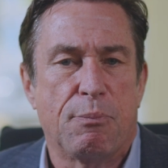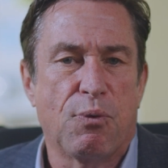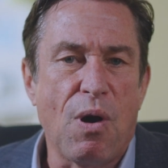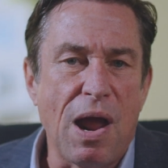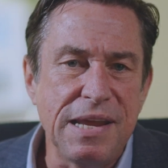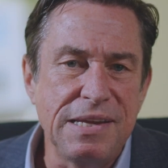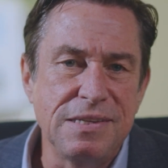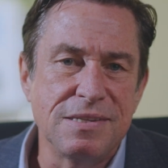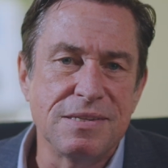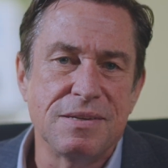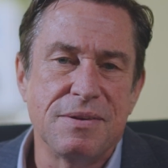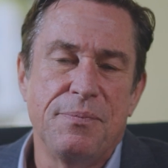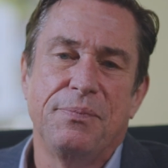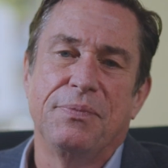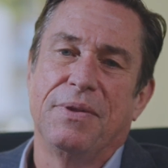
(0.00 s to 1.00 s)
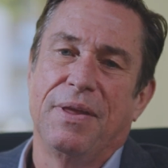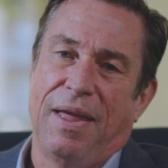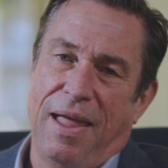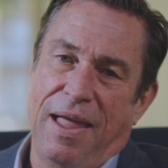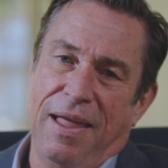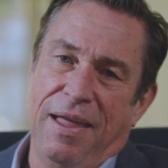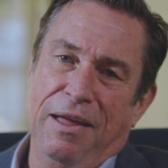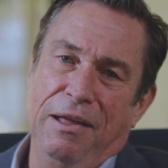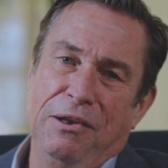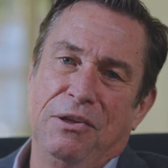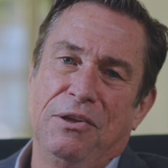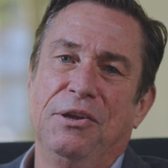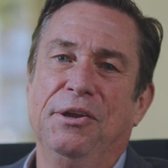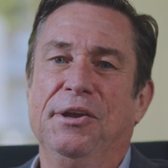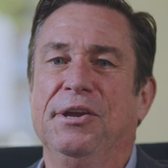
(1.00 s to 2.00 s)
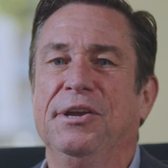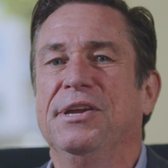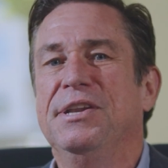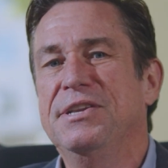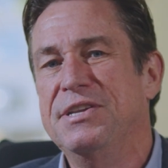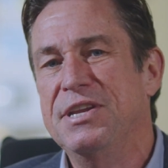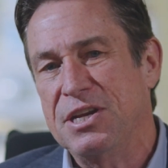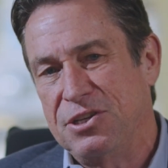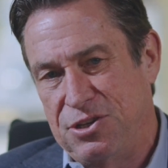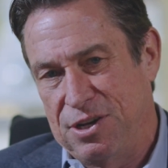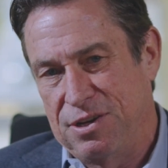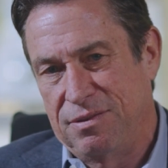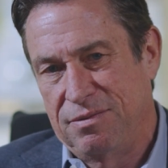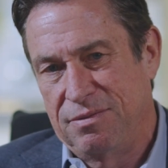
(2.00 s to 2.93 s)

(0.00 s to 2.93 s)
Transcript: price and condition.